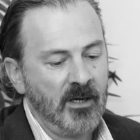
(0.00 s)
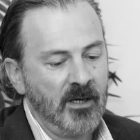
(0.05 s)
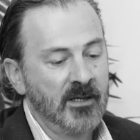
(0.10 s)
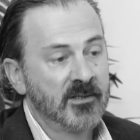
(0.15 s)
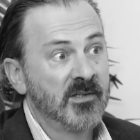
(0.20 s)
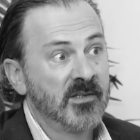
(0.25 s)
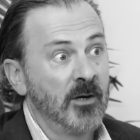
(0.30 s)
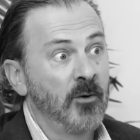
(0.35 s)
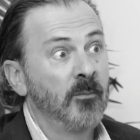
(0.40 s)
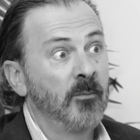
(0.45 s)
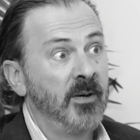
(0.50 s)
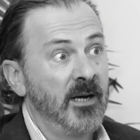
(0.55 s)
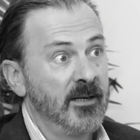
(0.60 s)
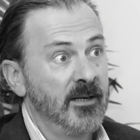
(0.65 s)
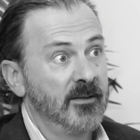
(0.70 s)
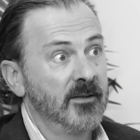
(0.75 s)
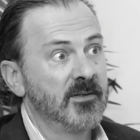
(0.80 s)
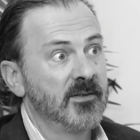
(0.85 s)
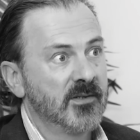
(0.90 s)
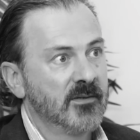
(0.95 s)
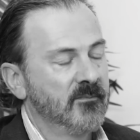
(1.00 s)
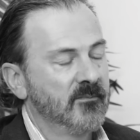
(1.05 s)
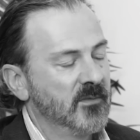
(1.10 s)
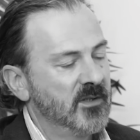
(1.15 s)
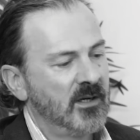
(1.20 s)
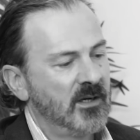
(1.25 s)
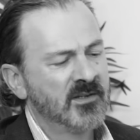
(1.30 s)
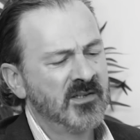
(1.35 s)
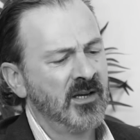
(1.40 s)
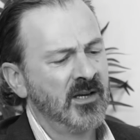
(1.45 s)
Accel Partners.
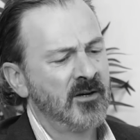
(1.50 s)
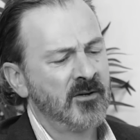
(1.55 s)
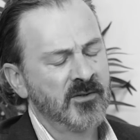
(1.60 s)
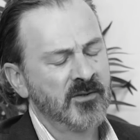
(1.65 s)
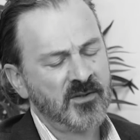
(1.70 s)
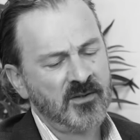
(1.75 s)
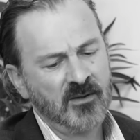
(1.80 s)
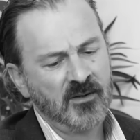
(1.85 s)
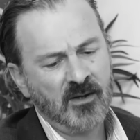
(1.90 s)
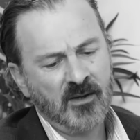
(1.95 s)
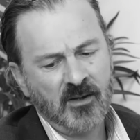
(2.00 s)
So Accel's